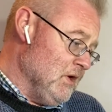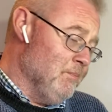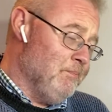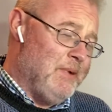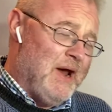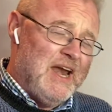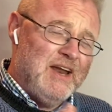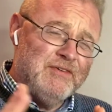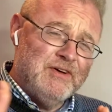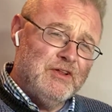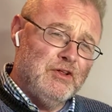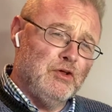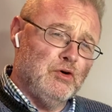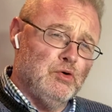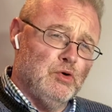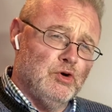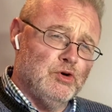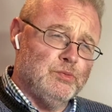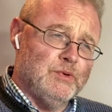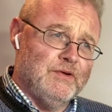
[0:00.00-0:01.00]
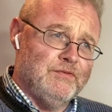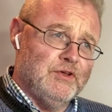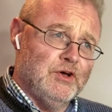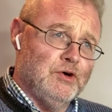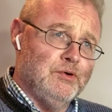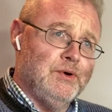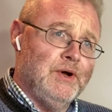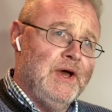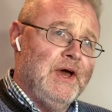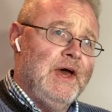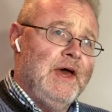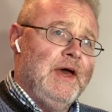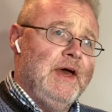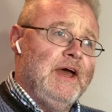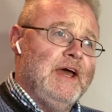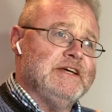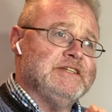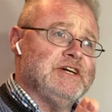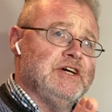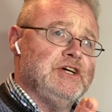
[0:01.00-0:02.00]
Benefit of the quarter wave though
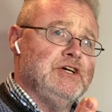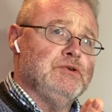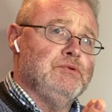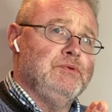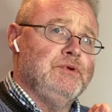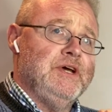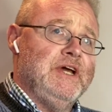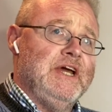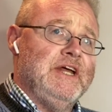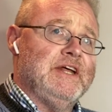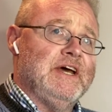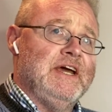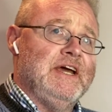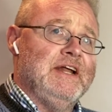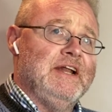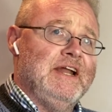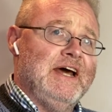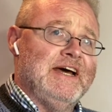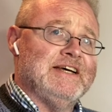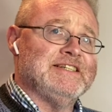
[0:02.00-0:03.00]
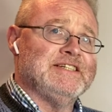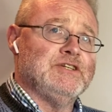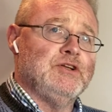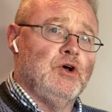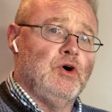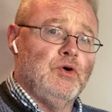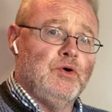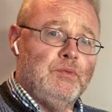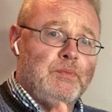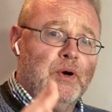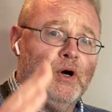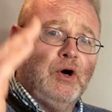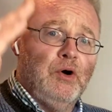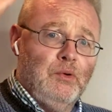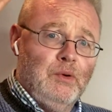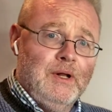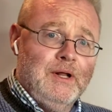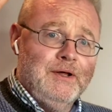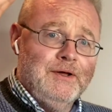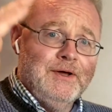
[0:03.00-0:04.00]
is that you'll need a less long
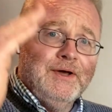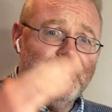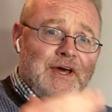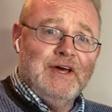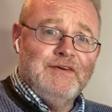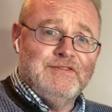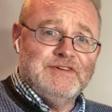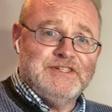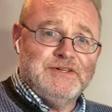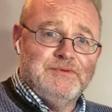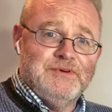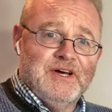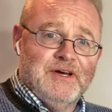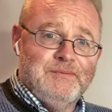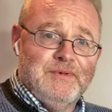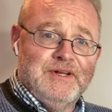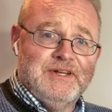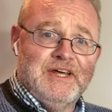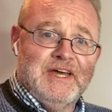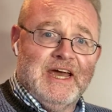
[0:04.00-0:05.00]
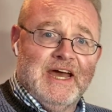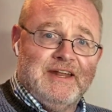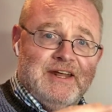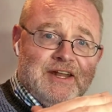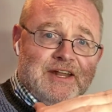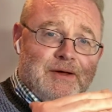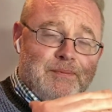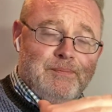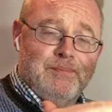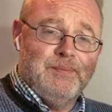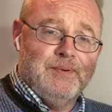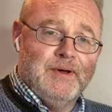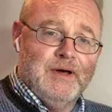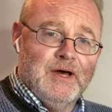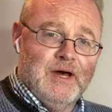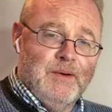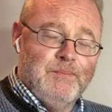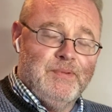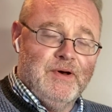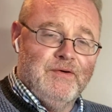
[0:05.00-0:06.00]
pole, if you see what I mean, to get it up
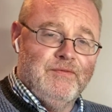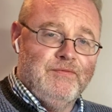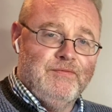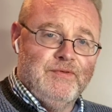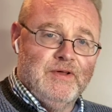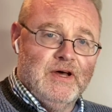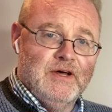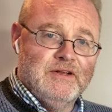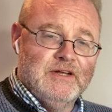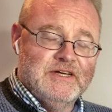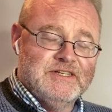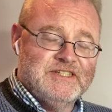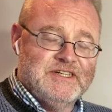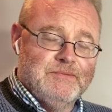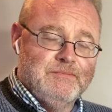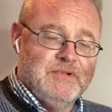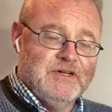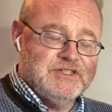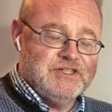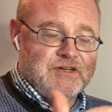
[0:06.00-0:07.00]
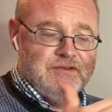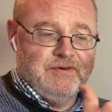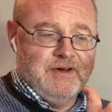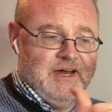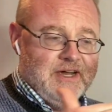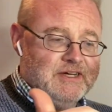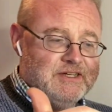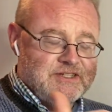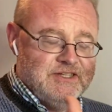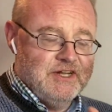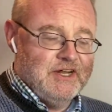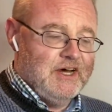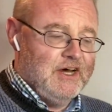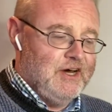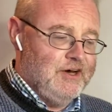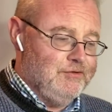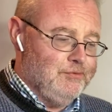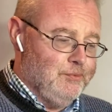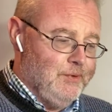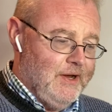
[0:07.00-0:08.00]
uh, above uh, a similar sort of height to the
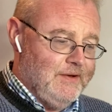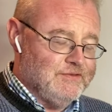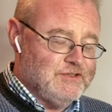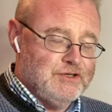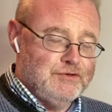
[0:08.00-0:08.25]
half wave.